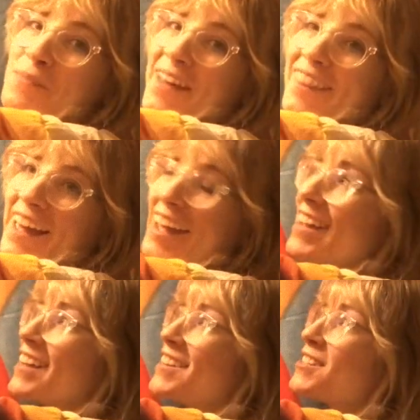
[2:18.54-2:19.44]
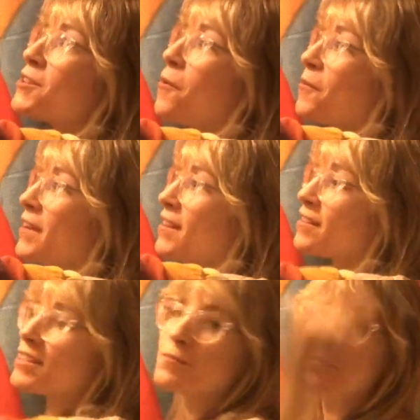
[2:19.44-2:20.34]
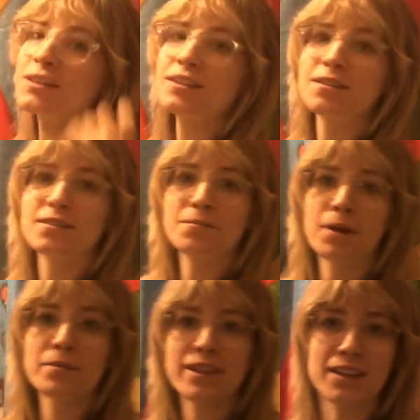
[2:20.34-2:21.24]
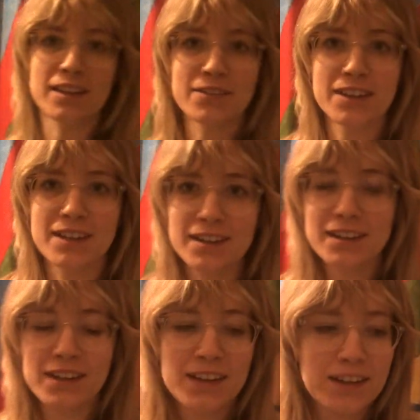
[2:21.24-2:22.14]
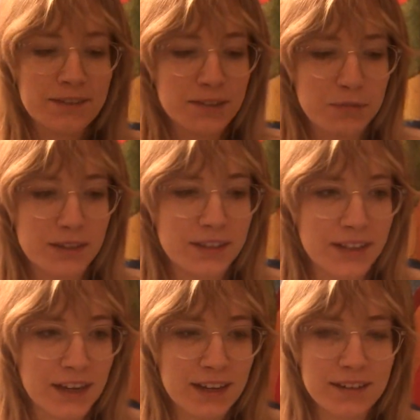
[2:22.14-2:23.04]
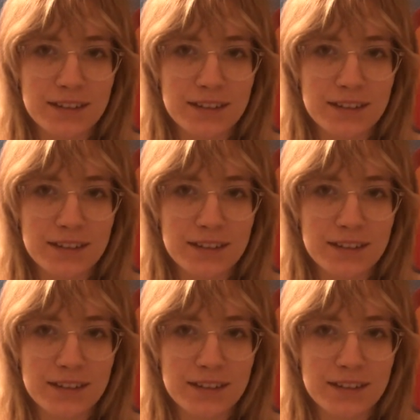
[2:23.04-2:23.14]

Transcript: my light, and it's the apartment that I live in was built in like